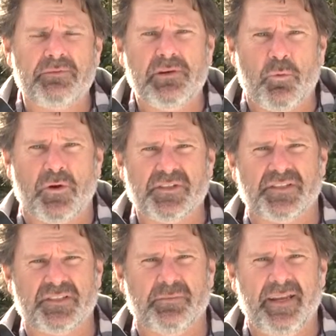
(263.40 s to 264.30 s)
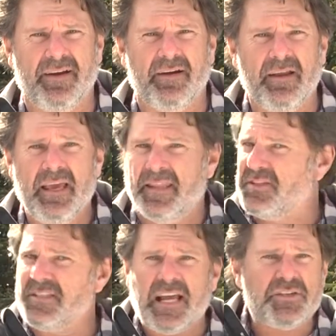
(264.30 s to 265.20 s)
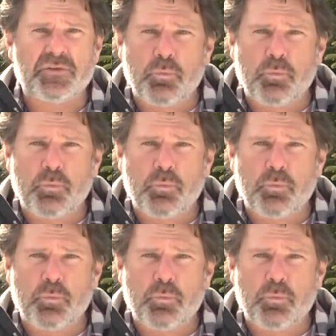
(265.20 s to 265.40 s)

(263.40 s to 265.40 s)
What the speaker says: reward system here. This is not just